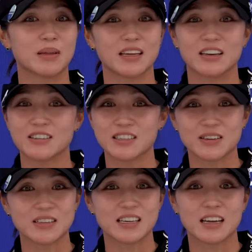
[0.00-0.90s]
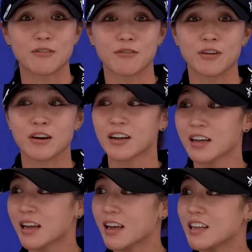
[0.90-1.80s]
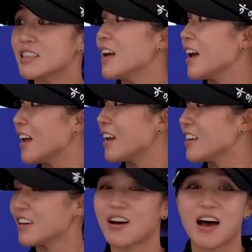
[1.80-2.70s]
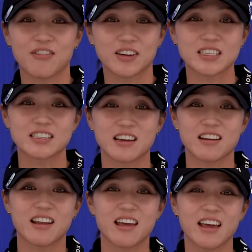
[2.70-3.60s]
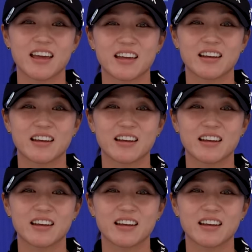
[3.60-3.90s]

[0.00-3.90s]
but then also excited for it to end, you know, after Sunday,